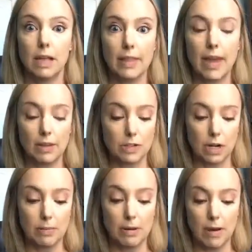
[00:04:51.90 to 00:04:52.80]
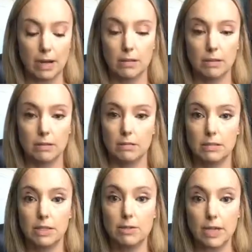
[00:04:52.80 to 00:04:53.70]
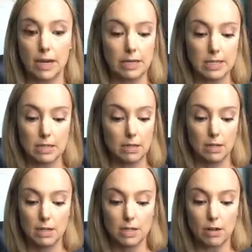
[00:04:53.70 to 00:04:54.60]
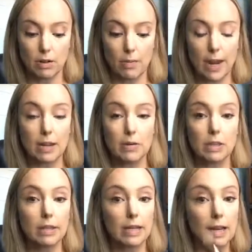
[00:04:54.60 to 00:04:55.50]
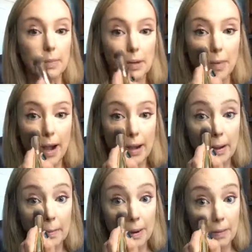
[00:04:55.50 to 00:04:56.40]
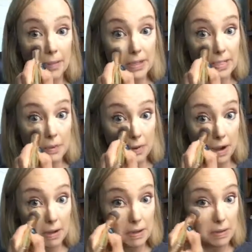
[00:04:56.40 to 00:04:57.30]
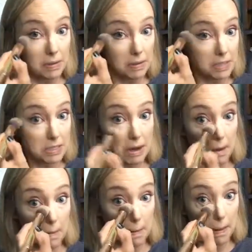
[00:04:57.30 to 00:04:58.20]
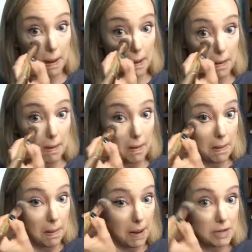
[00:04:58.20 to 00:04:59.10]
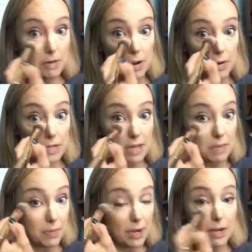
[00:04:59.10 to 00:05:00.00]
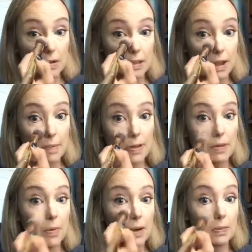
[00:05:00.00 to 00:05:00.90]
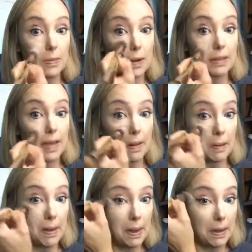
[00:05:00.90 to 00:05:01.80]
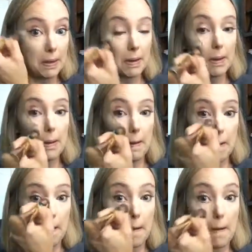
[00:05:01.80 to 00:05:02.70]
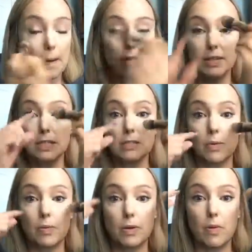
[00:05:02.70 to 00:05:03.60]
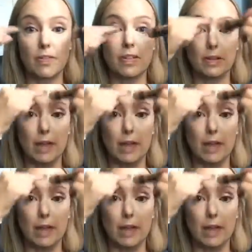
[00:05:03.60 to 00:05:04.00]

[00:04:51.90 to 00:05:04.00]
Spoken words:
and that took me what, 2 seconds? So I'll go back in with the linen. I'm going to brighten up. I want that same brightness under this eye. Okay, and you notice I bring it under the eye, but you want to bring that light This is where we want the